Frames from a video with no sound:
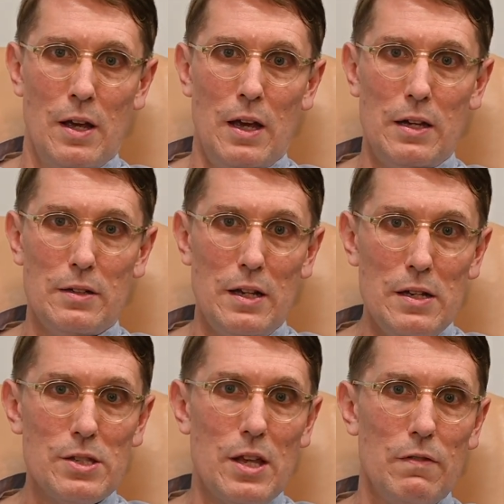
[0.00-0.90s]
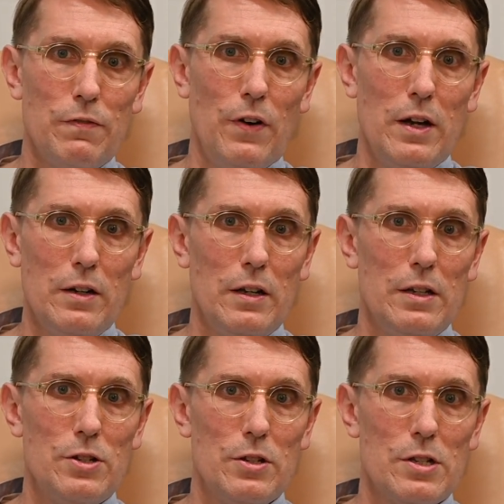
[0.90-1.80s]
It leads then finally
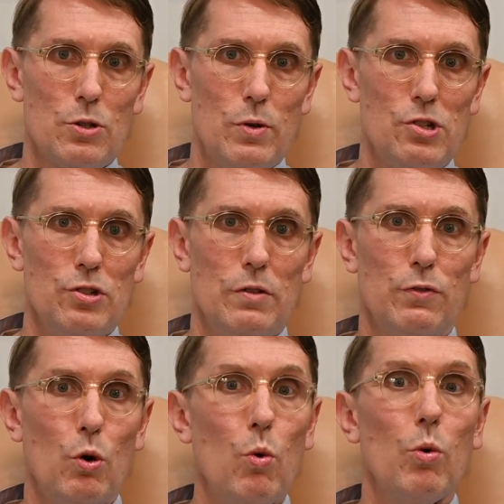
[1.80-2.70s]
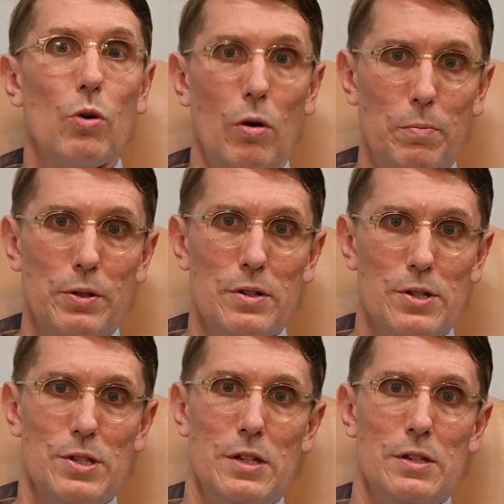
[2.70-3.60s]
to this question of core
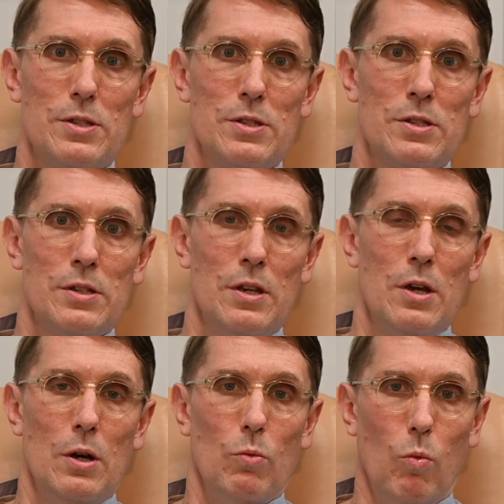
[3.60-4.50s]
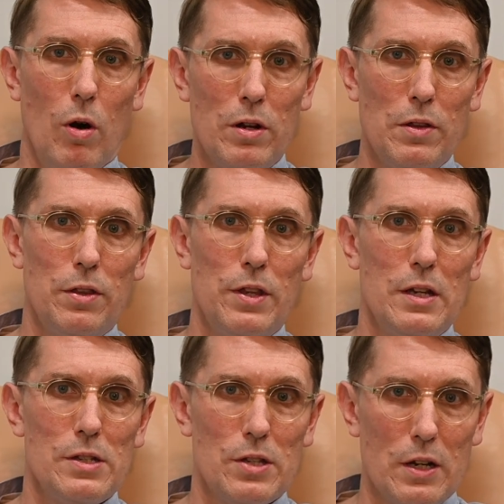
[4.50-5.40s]
competencies. What are the
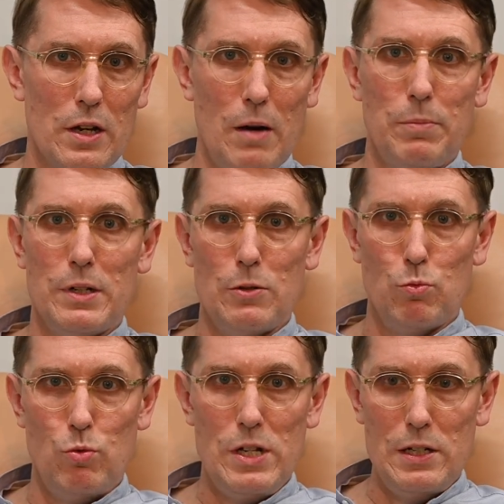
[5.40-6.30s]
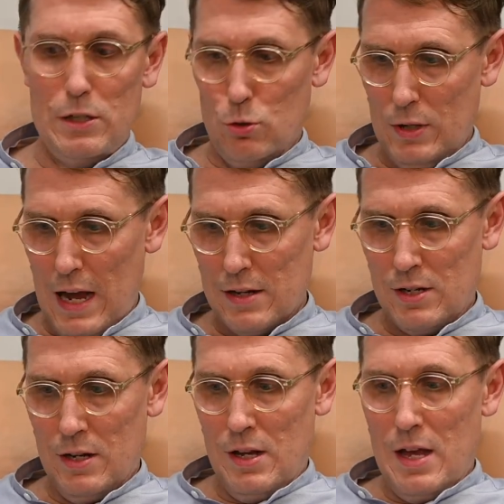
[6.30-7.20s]
things that a company really good at?
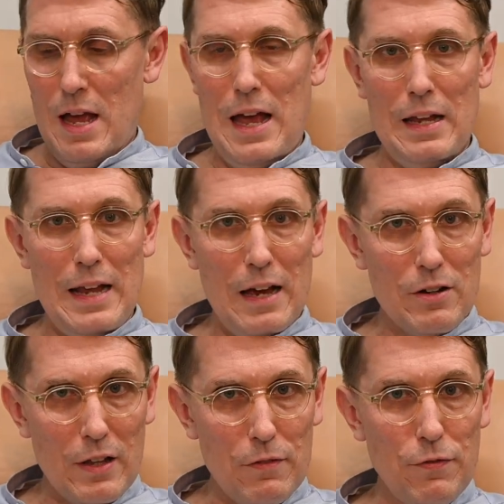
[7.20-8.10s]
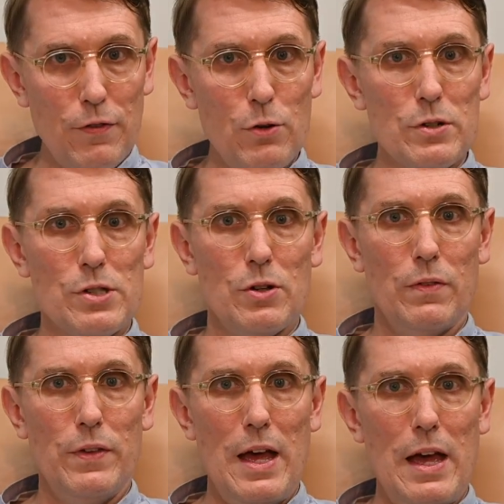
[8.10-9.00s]
And how do they focus
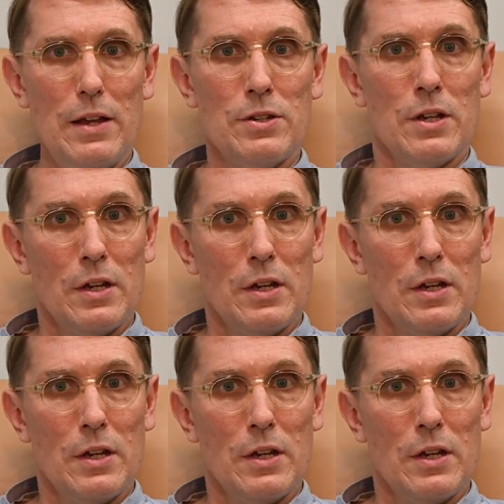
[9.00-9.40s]
on that,